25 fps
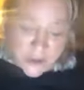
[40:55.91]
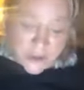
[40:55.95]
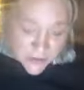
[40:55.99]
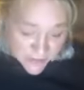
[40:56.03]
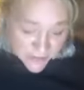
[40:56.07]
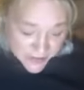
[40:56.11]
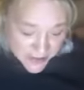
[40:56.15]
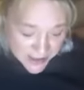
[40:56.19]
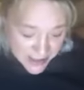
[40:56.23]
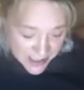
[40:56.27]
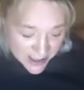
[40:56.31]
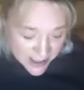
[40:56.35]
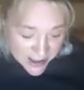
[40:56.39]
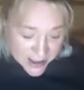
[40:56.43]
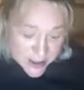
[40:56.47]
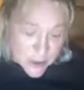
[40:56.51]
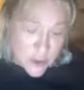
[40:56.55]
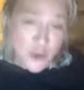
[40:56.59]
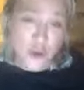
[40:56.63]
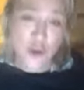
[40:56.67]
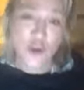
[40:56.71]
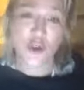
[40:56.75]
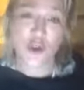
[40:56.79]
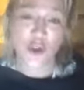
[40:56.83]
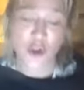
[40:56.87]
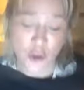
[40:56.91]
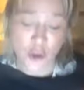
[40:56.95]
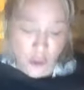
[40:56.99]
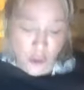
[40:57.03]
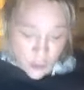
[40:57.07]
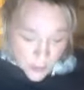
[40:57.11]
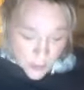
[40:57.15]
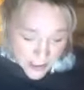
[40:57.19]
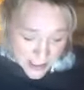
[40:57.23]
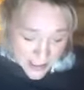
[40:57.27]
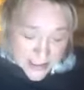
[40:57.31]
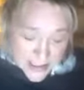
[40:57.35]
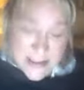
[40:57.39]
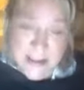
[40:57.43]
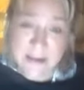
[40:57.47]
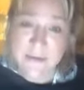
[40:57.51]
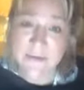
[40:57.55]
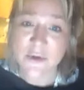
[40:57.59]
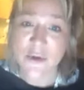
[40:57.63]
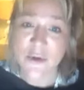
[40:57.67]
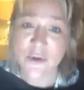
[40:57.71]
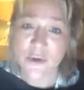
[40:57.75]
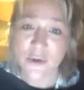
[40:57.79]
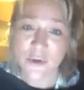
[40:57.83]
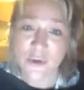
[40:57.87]
You've now had two Ace of
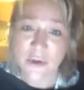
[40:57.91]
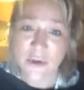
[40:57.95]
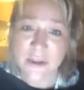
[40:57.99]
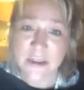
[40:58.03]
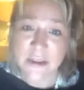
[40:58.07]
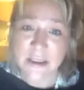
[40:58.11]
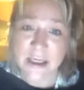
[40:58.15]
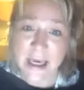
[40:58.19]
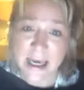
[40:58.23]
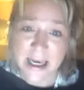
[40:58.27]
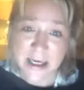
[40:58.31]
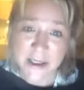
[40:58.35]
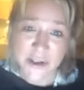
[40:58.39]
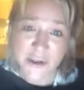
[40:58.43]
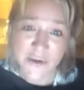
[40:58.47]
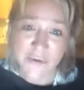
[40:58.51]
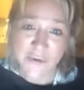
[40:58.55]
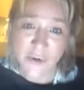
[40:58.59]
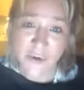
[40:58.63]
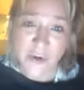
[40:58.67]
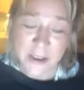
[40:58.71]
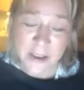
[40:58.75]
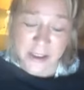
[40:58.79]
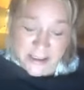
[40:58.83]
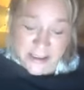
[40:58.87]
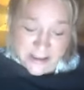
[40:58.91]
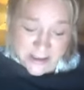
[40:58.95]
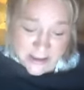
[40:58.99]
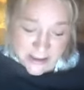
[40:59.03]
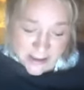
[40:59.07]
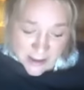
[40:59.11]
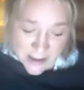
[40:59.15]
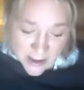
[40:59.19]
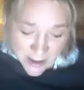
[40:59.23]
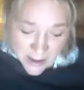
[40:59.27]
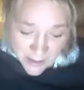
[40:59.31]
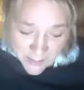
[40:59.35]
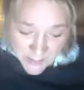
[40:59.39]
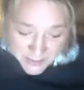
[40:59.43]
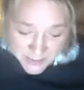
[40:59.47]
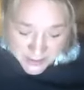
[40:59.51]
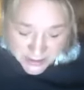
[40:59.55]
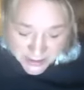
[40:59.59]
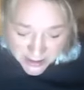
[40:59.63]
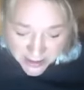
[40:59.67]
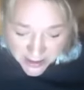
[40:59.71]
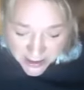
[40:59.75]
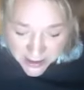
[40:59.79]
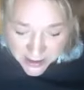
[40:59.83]
Swords and you've got an Ace of Cups.